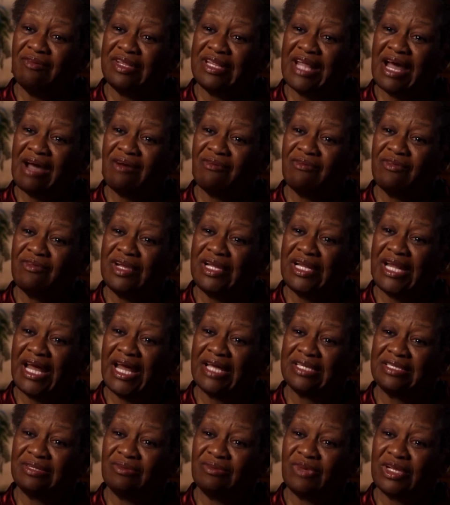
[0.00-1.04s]
without
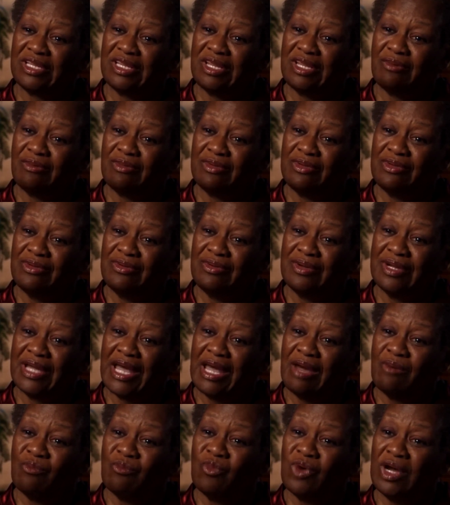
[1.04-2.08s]
realizing what they were doing.
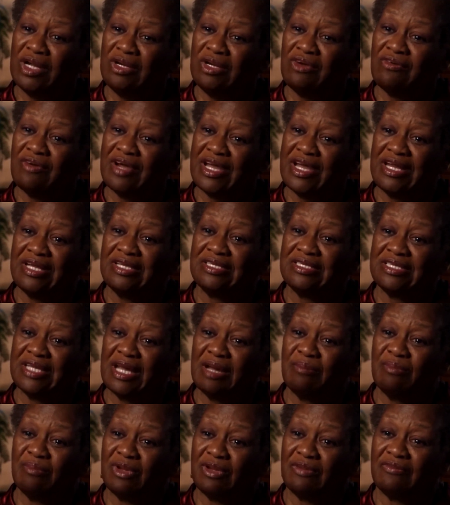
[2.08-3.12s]
And one great
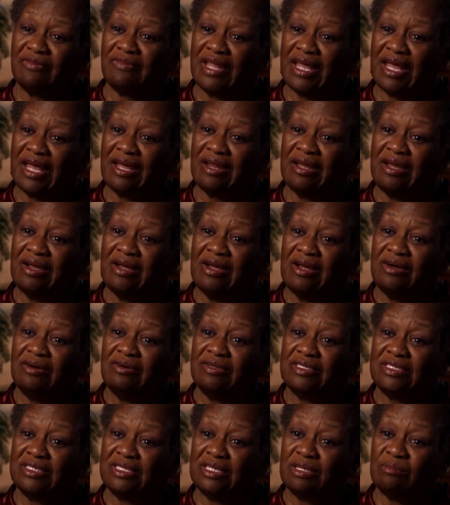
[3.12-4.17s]
example of that
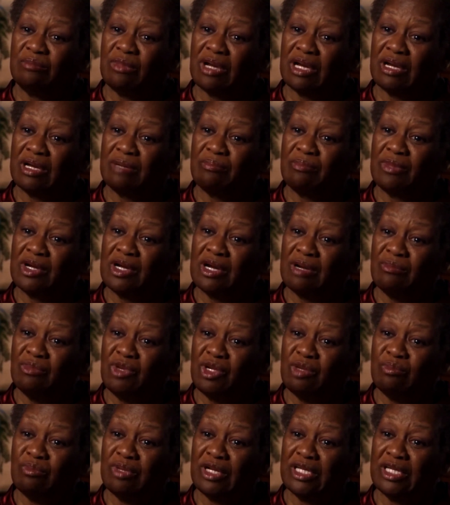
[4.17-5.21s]
was in the
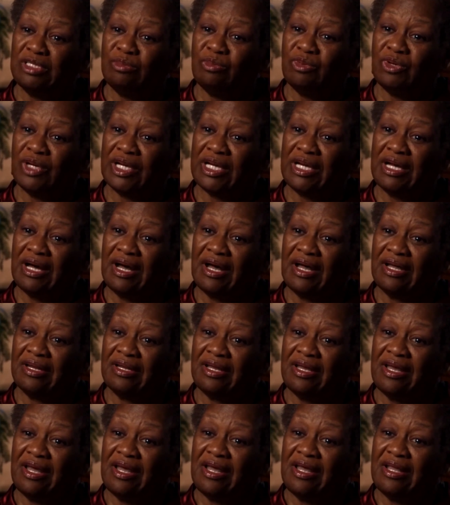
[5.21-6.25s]
Montgomery bus boycott.
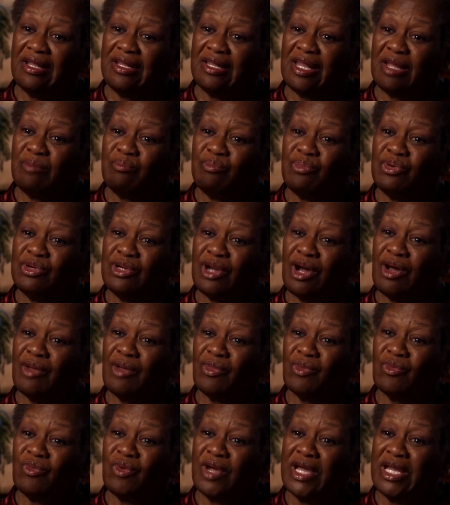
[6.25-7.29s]
They put
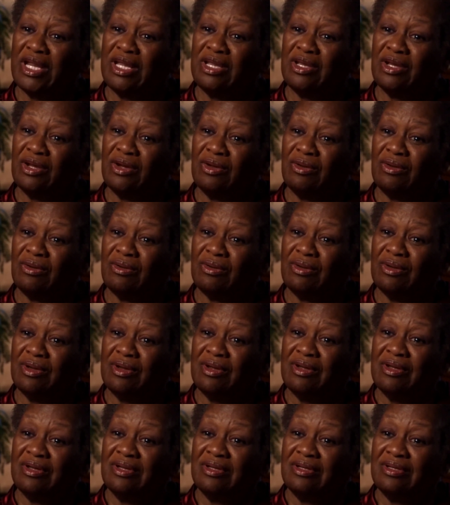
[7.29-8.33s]
on the radio,
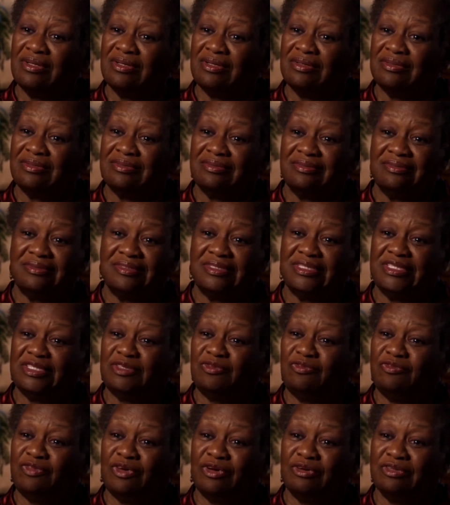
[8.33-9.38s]

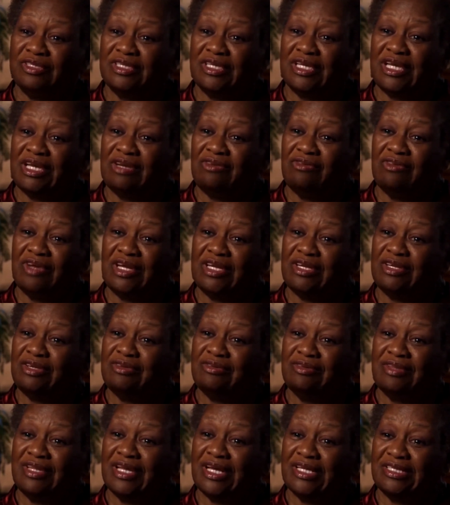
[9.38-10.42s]
these folks are getting ready to
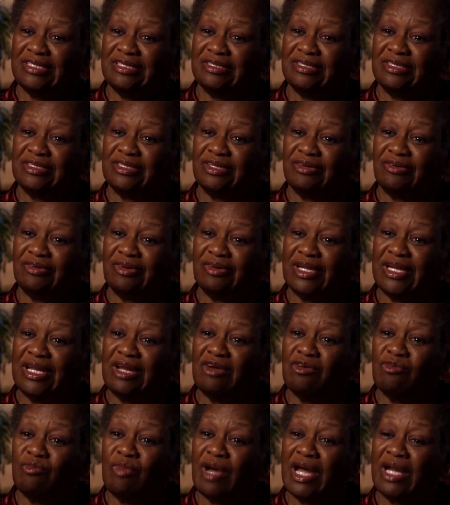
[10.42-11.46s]
do thus and so. And
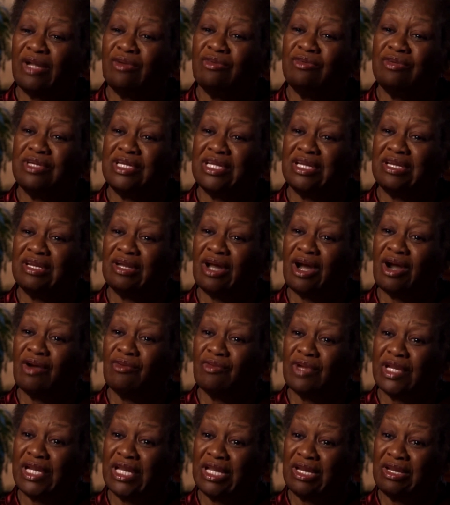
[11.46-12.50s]
everybody who didn't
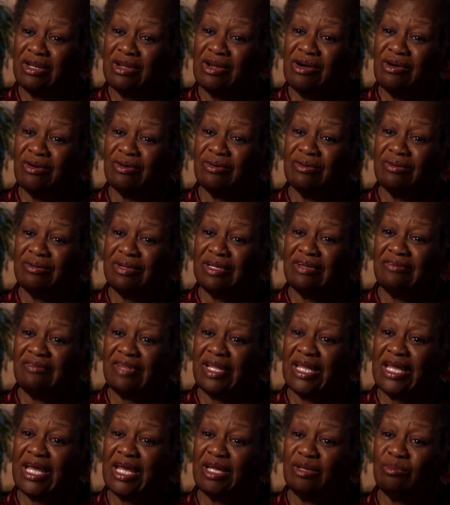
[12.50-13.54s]
already know,
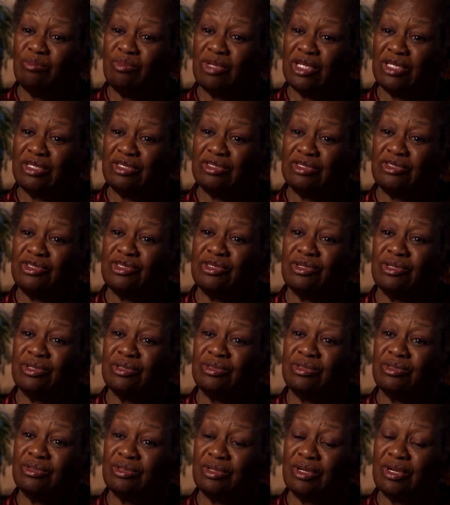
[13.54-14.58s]
if they hadn't been to
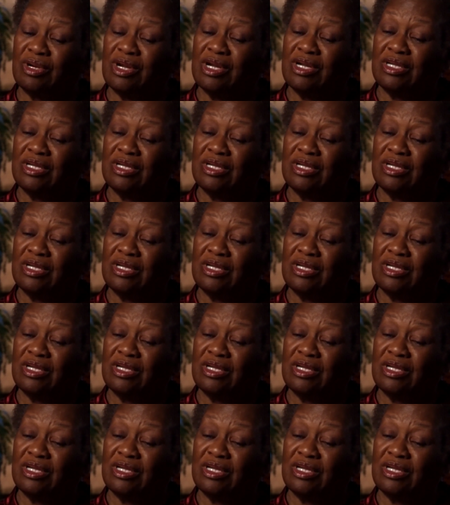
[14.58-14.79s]
church or